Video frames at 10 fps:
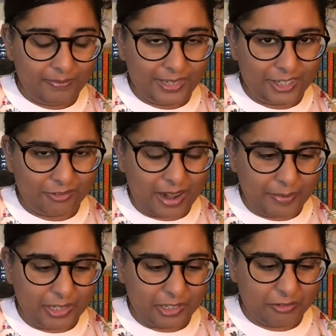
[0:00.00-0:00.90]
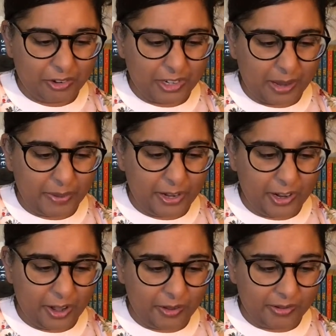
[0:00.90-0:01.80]
Little Rabbit screwed up her
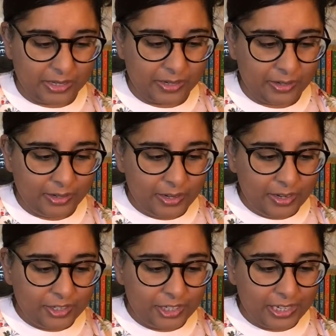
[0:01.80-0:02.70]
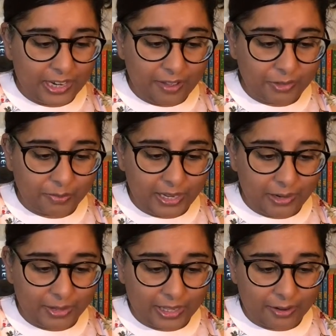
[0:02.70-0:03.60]
nose. She loved being
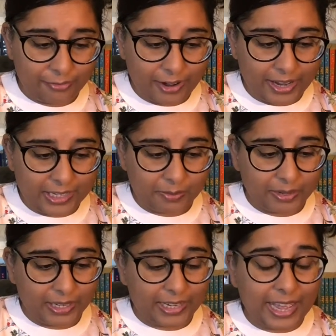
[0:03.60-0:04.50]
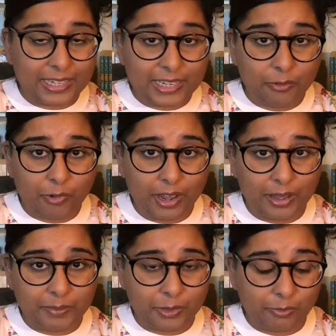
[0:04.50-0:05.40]
with her friends, but collecting
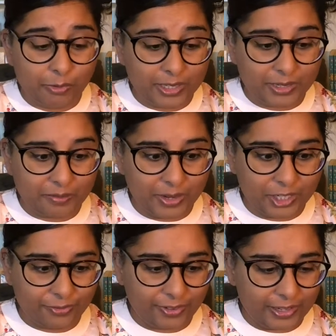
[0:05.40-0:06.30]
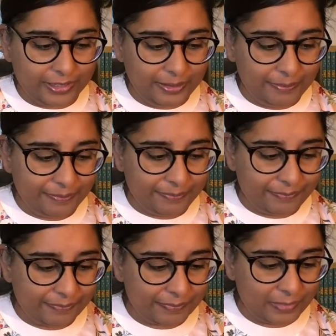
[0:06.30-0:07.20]
worms wasn't much fun.
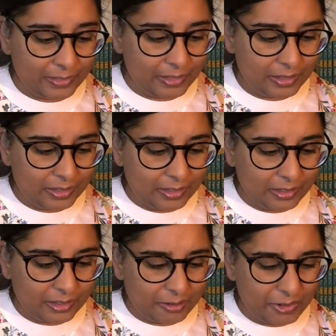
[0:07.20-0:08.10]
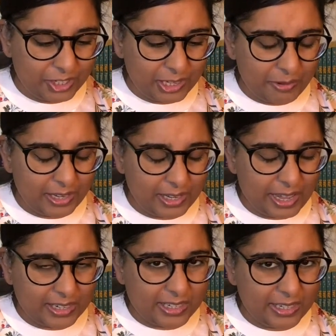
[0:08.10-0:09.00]
"I wish they were
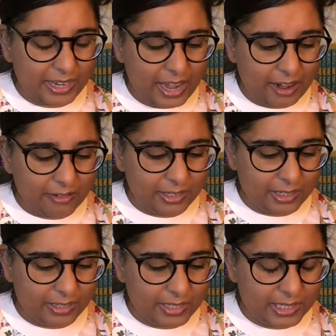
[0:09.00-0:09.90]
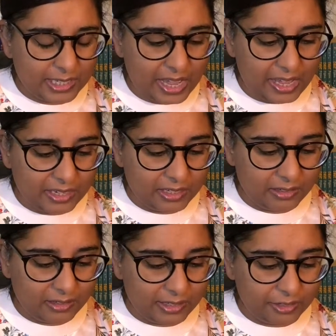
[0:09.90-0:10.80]
collecting carrots instead,"
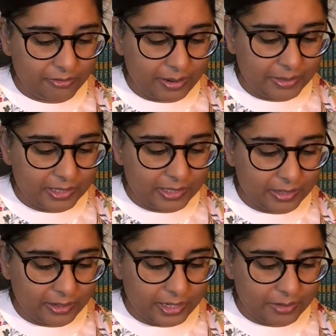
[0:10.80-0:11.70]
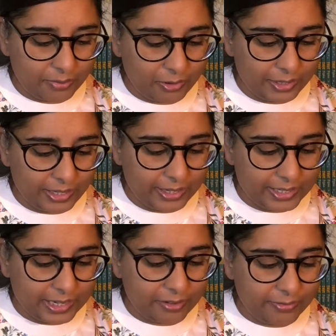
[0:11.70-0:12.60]
Little Rabbit sighed, plonking
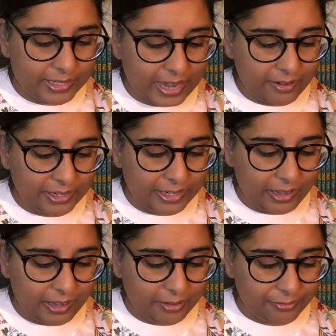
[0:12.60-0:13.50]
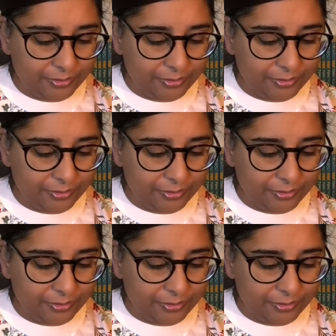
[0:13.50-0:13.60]
herself down in a huff.